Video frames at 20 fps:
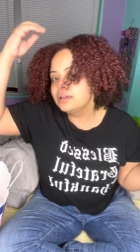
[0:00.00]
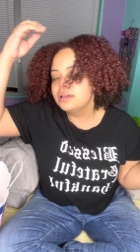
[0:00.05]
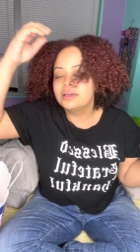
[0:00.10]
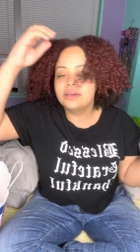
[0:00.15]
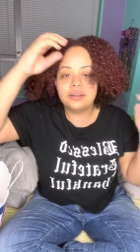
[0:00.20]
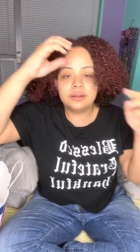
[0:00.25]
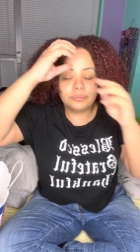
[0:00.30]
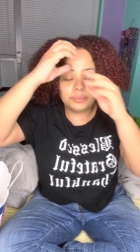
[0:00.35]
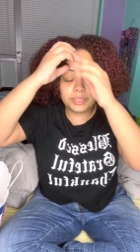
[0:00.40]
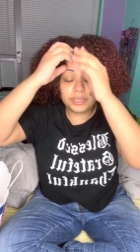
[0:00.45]

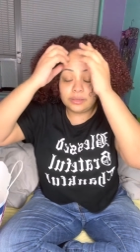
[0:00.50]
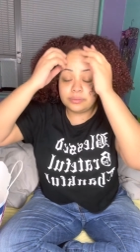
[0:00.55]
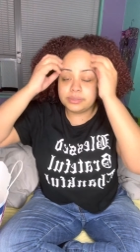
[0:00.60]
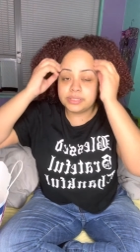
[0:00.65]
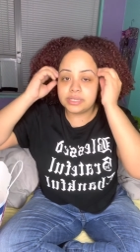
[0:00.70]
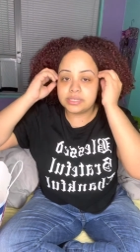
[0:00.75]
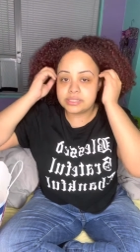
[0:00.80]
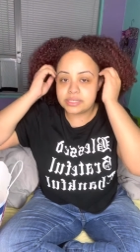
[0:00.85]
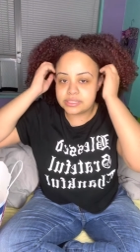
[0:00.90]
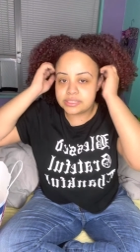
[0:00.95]
And I'm like
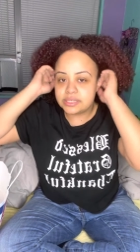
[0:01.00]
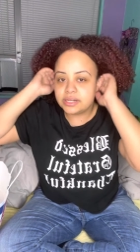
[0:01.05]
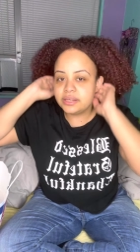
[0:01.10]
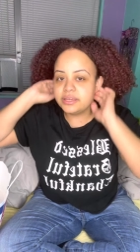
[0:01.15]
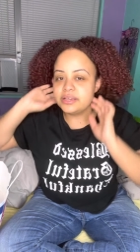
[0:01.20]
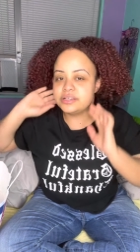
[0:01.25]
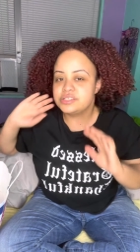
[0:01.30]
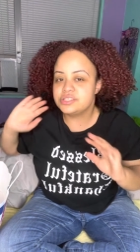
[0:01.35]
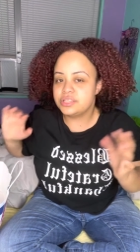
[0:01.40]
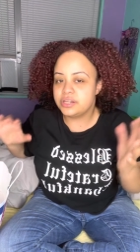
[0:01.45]
obsessed. I did it
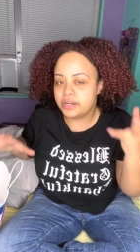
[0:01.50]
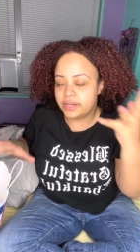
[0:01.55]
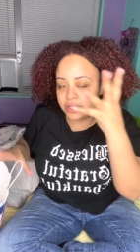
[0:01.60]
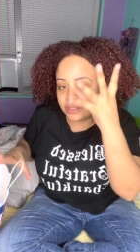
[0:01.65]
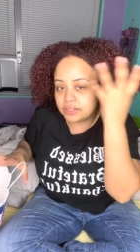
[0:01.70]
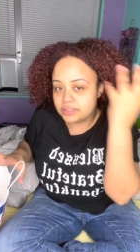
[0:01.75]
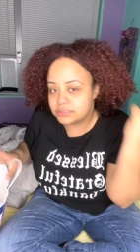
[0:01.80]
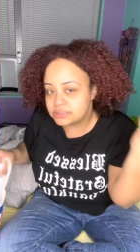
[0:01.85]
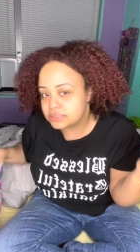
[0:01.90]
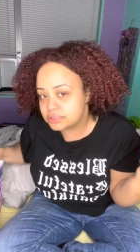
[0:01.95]
yesterday and
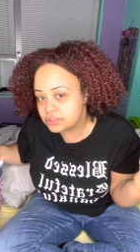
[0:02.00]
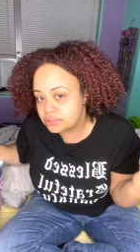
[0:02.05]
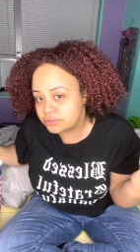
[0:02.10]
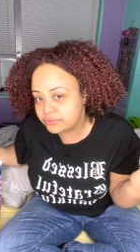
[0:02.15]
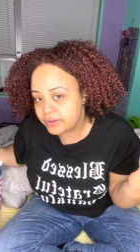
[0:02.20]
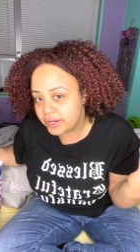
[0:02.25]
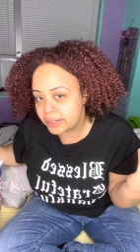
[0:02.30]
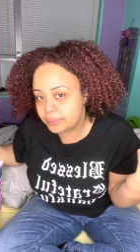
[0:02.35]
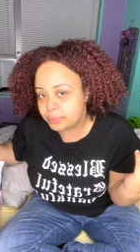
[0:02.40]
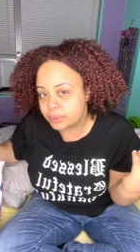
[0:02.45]
it's still
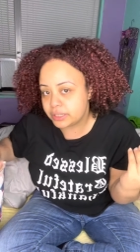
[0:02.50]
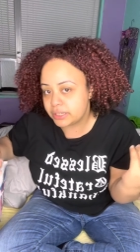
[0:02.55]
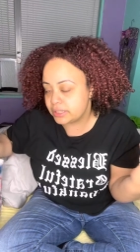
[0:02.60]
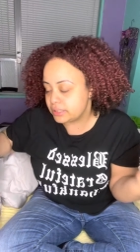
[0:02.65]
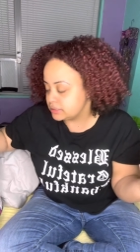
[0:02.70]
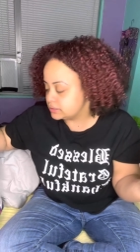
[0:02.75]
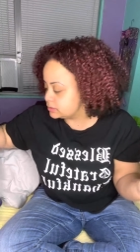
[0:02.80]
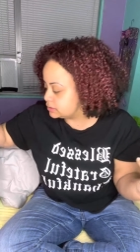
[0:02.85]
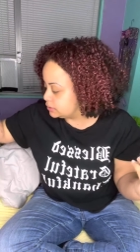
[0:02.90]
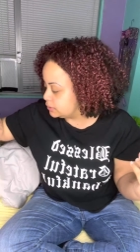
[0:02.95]
vibrant
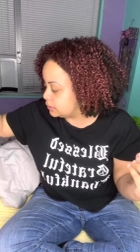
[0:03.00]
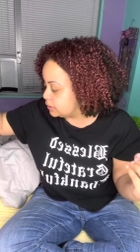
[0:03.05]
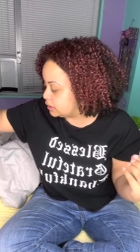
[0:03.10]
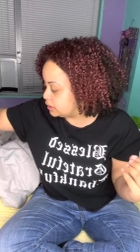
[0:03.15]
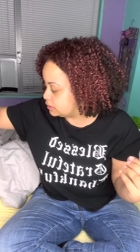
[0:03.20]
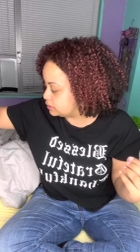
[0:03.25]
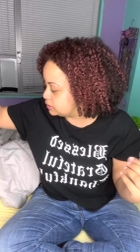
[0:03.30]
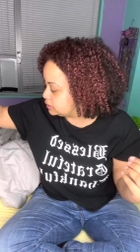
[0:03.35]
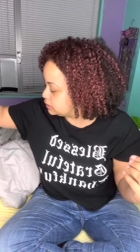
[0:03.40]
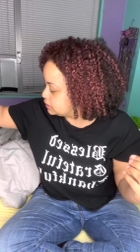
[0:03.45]
and still
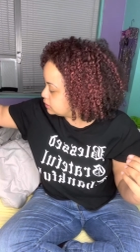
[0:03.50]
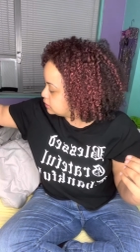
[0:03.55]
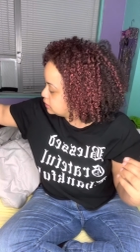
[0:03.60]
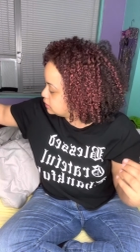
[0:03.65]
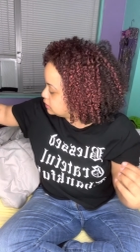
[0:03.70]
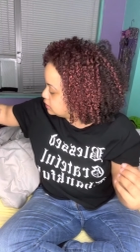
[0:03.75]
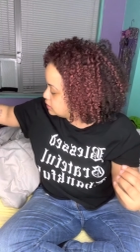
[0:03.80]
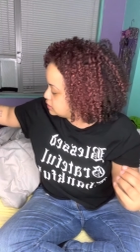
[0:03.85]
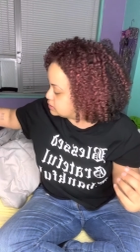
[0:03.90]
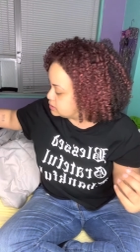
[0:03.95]
on
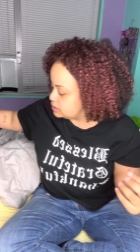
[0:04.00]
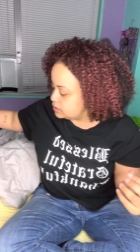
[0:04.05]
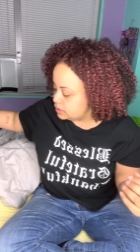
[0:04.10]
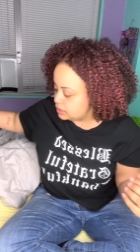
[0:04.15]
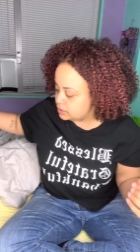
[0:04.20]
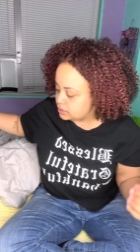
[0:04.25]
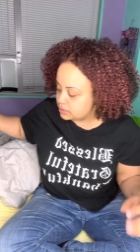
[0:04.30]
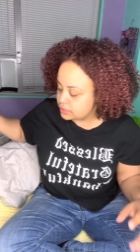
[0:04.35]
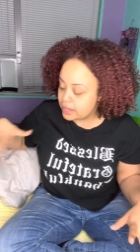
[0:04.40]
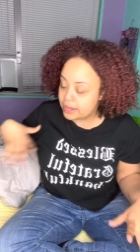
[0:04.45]
today
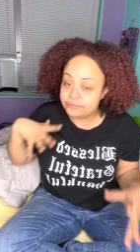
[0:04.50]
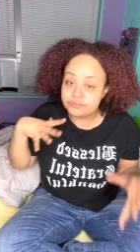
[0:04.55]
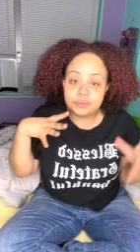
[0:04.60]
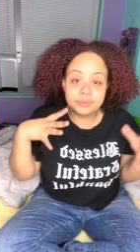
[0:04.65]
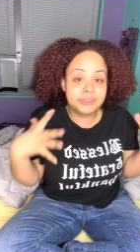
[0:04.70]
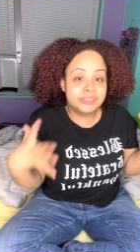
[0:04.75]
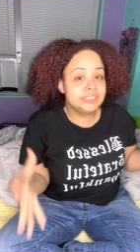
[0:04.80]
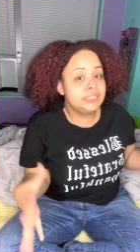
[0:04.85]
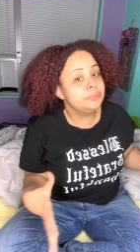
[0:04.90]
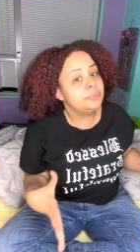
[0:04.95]
after
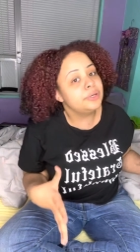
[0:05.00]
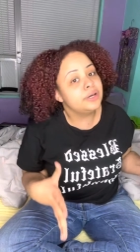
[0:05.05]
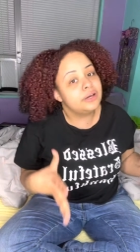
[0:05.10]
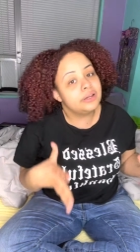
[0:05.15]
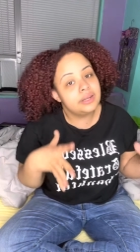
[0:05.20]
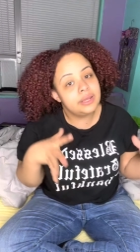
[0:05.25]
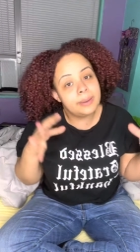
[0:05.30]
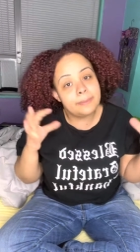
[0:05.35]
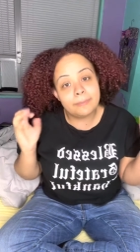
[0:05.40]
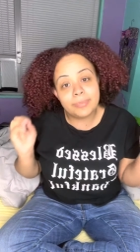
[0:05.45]
we sleeping on
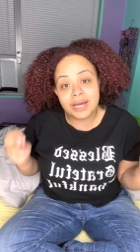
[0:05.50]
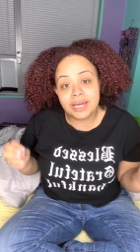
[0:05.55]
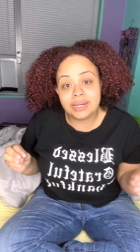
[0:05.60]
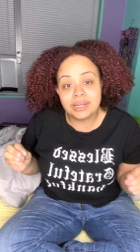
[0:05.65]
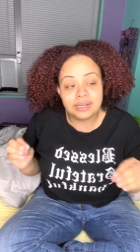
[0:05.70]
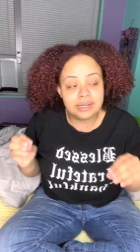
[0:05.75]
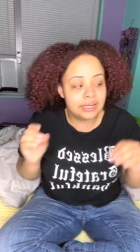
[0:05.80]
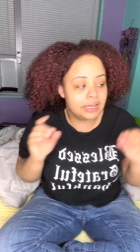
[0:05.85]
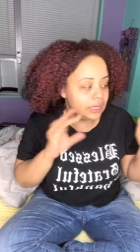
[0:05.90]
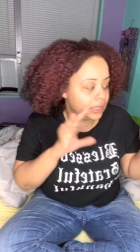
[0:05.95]
it,
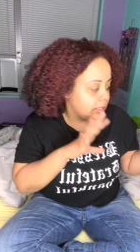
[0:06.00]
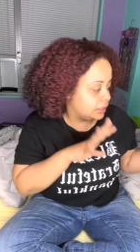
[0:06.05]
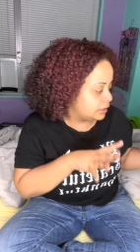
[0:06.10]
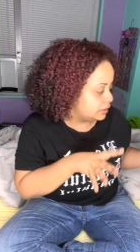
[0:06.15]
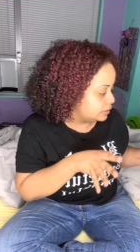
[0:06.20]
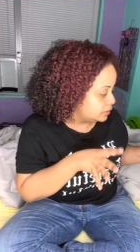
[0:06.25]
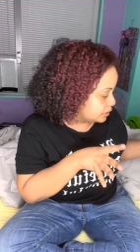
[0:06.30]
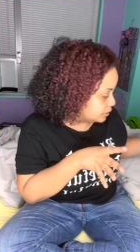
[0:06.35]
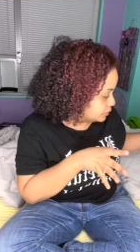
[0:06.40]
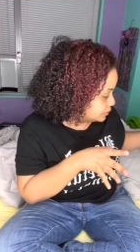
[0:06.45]
bonneting,
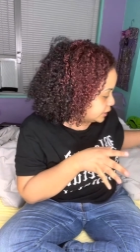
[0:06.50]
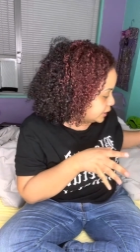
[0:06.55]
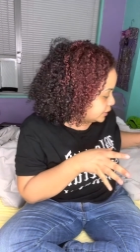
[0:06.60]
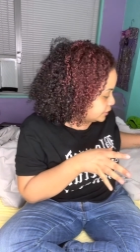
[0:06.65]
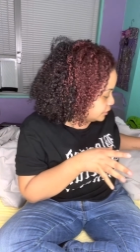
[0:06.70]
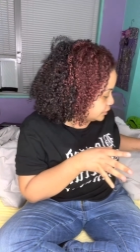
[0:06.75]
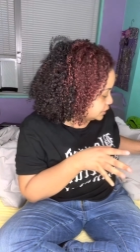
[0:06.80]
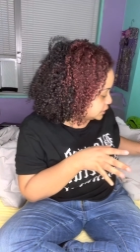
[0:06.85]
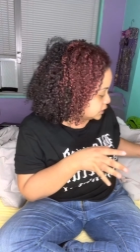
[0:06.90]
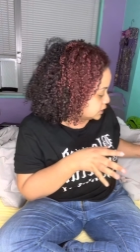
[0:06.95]
and the whole nine
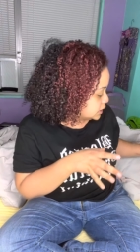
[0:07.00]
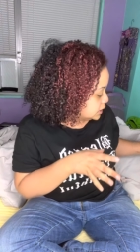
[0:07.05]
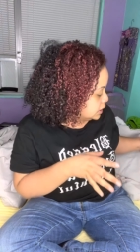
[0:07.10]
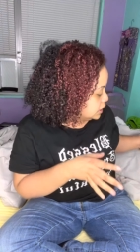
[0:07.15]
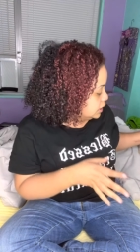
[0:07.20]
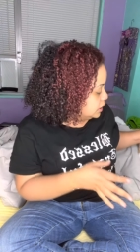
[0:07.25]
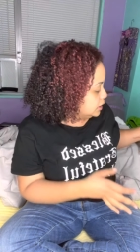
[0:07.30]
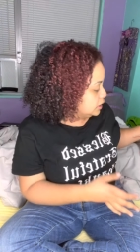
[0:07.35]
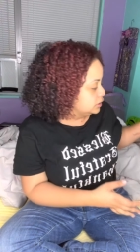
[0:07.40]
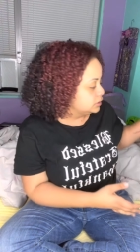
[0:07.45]
yards.
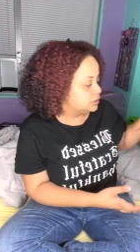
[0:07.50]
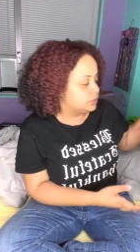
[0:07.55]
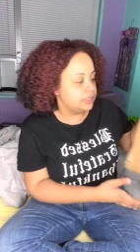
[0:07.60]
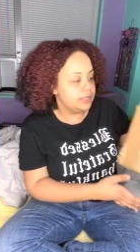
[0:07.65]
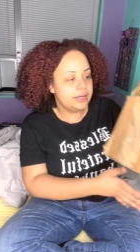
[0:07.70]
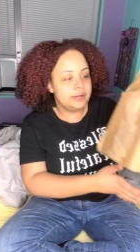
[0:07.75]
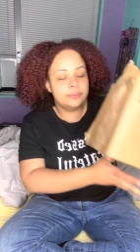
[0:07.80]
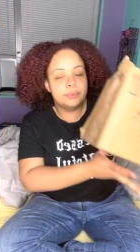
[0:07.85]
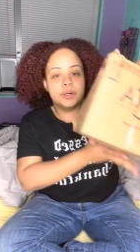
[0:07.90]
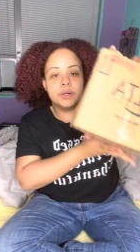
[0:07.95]
So
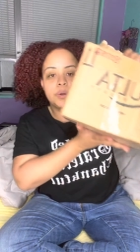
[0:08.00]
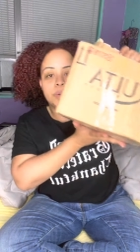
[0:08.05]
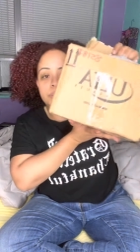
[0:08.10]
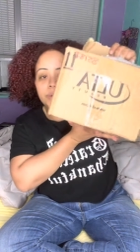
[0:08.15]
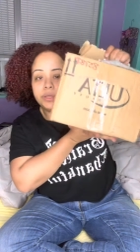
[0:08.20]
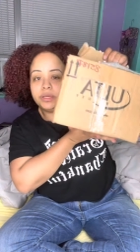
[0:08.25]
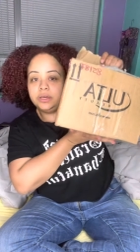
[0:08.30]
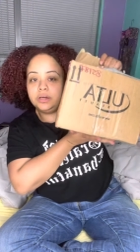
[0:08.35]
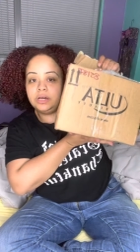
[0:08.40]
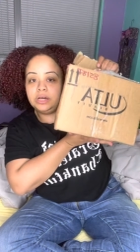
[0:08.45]
now we're
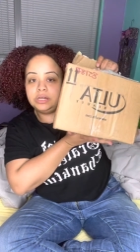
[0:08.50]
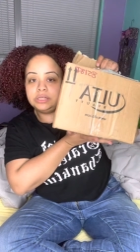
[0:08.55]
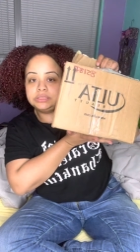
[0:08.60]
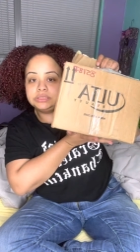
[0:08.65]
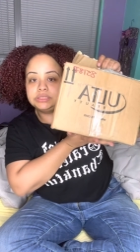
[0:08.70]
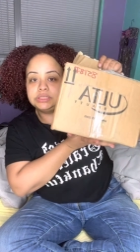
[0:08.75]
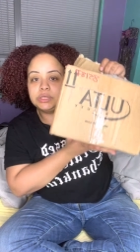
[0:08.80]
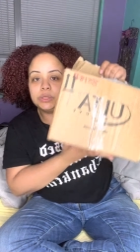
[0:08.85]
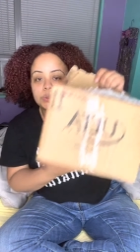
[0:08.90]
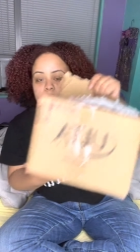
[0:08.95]
going on
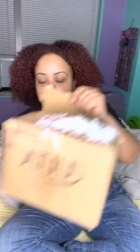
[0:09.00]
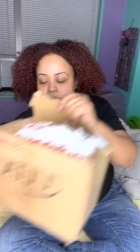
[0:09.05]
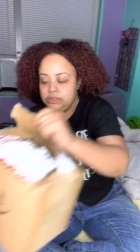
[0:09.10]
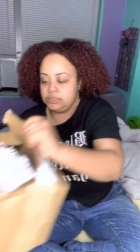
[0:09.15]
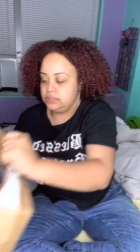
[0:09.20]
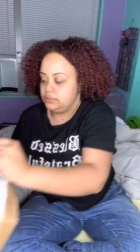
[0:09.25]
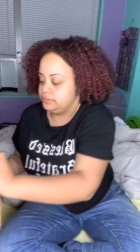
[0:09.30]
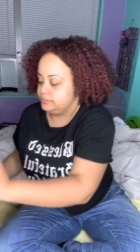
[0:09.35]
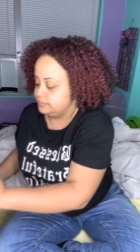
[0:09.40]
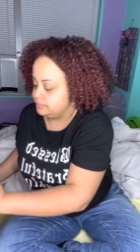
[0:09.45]
to Ulta.